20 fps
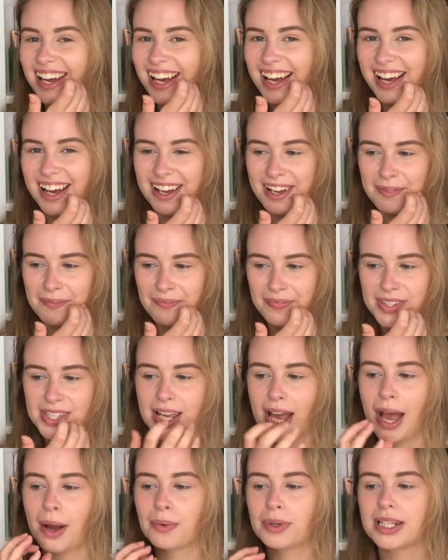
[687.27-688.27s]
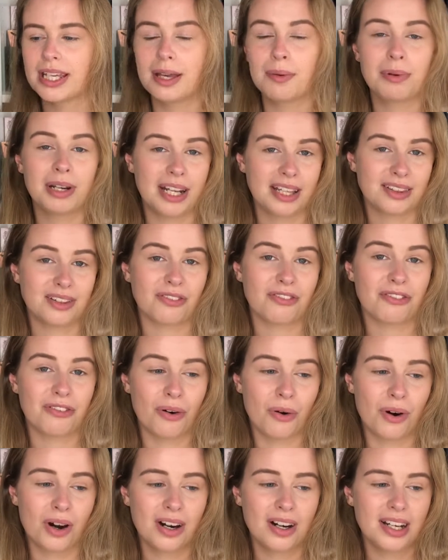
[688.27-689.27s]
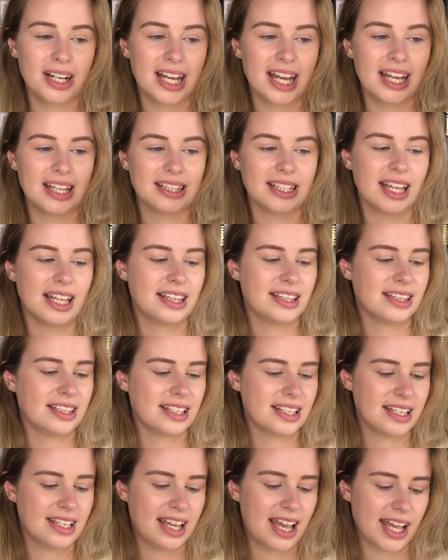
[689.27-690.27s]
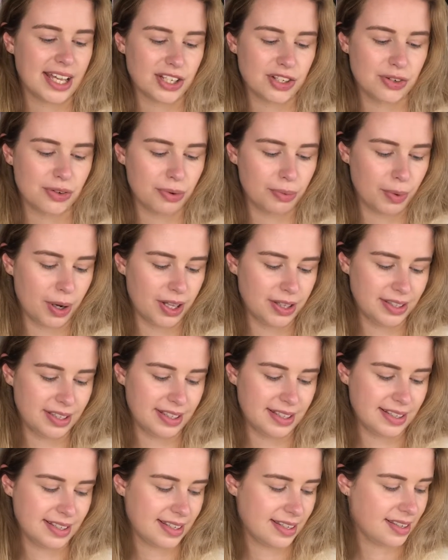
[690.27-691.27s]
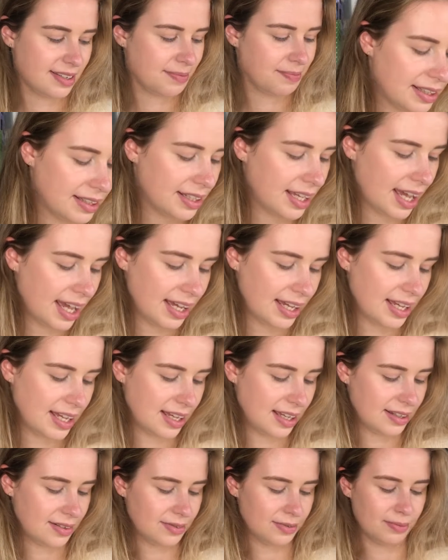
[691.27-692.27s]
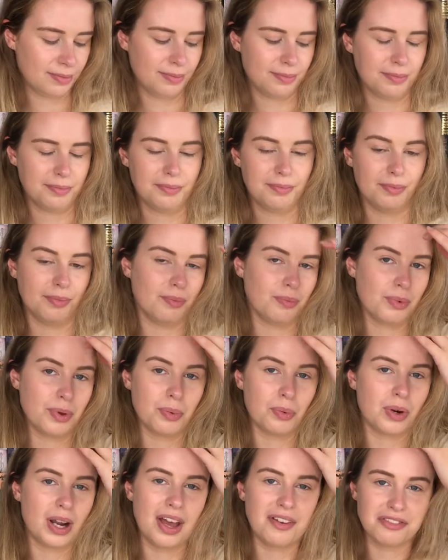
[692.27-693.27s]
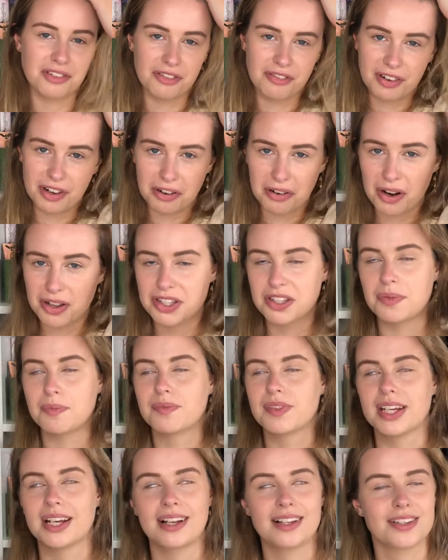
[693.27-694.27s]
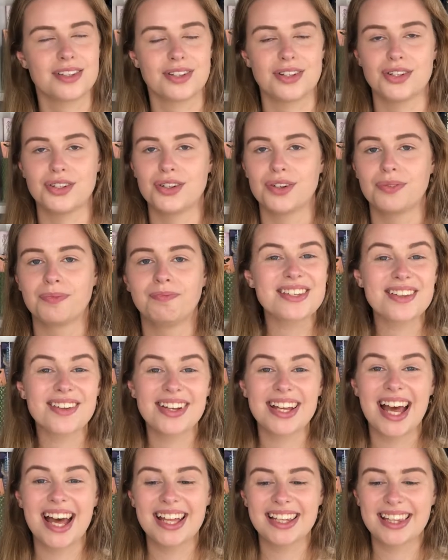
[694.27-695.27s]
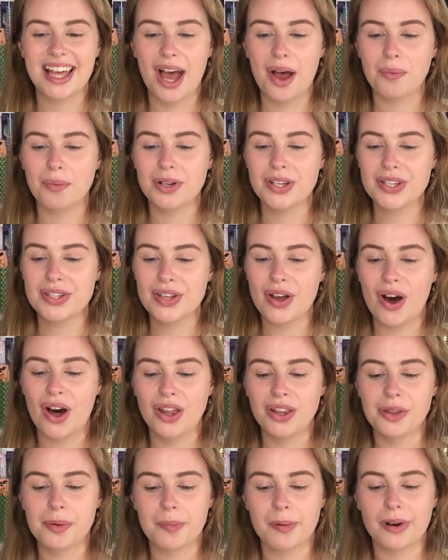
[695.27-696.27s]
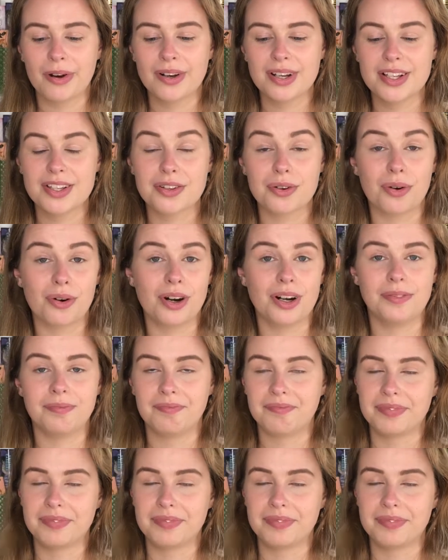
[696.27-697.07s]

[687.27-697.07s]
So I would keep it at the 4, and then the extra ones, we would have to figure out something else to do. So yeah, that was all the books, or